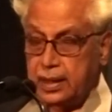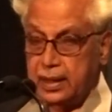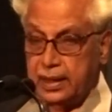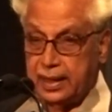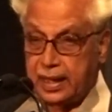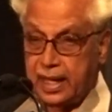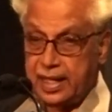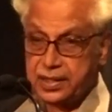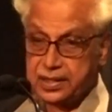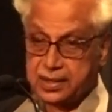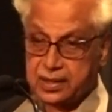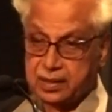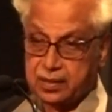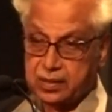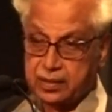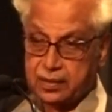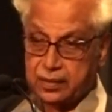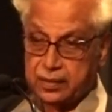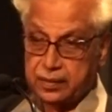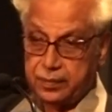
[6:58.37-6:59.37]
Last
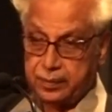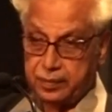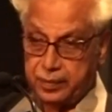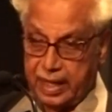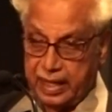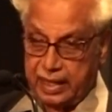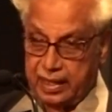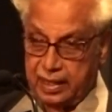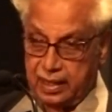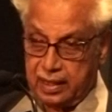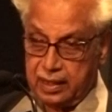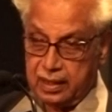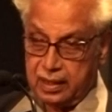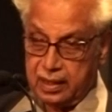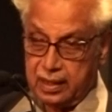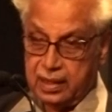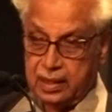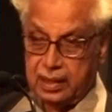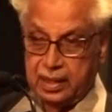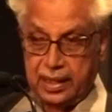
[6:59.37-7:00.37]
mile
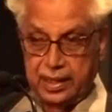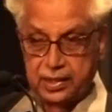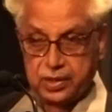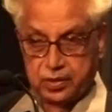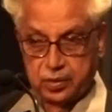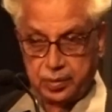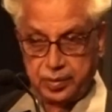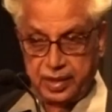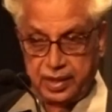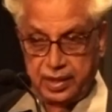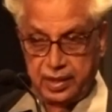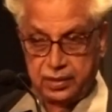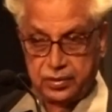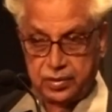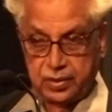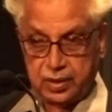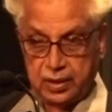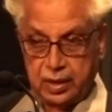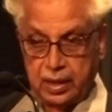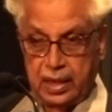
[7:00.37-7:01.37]
has to be
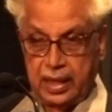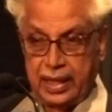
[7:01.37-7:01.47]
reached.